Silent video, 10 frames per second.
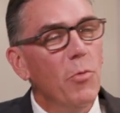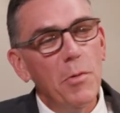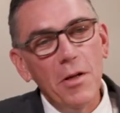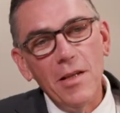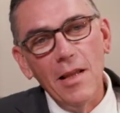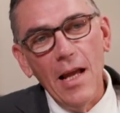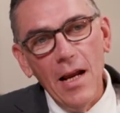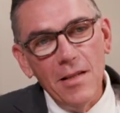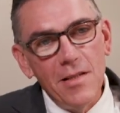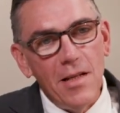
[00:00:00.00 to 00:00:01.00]
And what about the
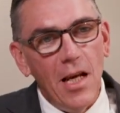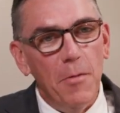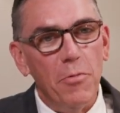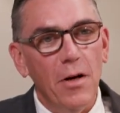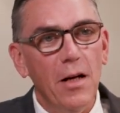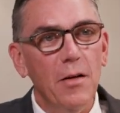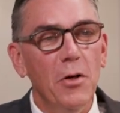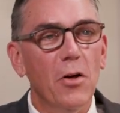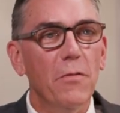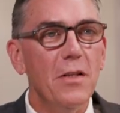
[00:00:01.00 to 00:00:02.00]
landscape, right? I
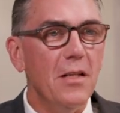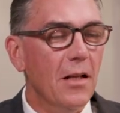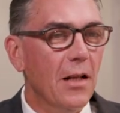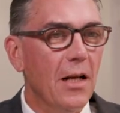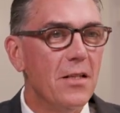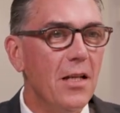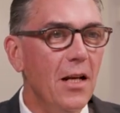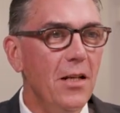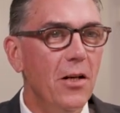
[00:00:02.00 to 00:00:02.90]
mean, obviously in the last 10